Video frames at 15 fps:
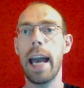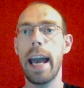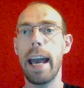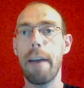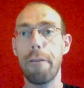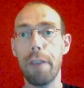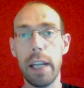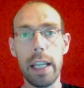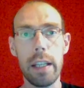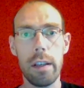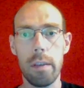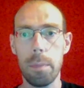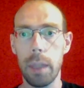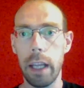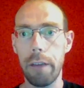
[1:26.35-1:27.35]
have
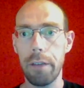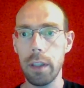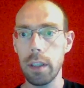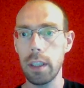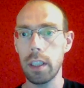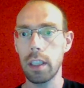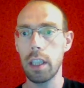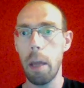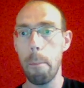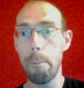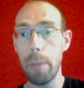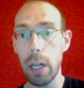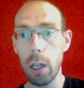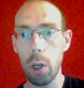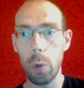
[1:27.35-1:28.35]
income levels
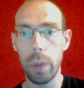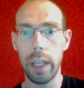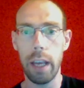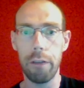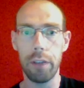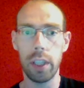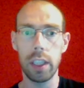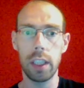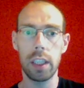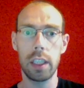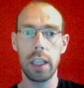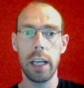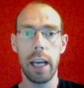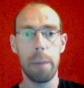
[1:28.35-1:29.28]
below the average